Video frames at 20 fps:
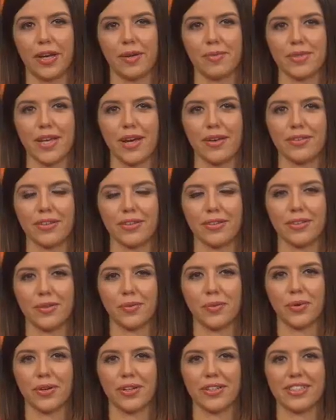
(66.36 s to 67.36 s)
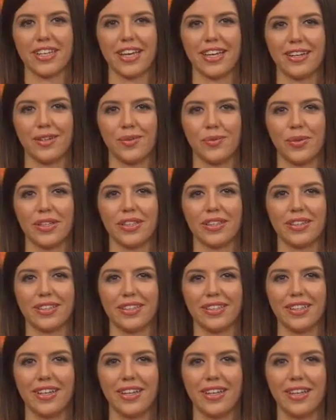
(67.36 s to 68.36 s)
games out there that were intended with
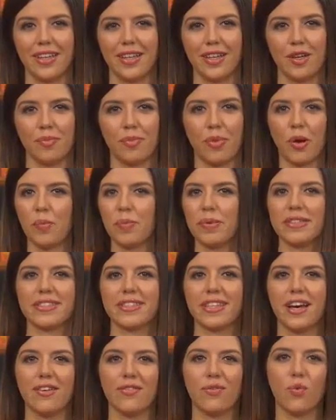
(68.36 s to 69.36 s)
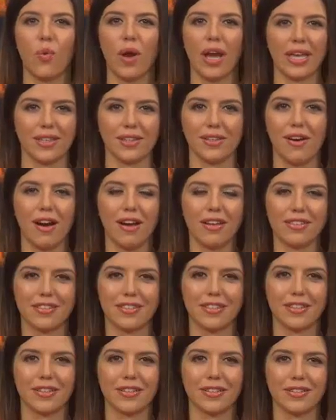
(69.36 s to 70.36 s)
the purpose of weight loss.
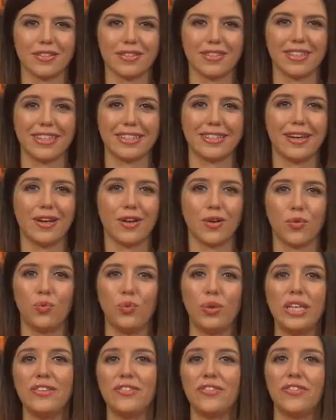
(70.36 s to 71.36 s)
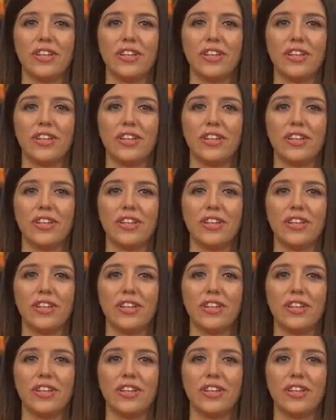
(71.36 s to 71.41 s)
There's an entire Wii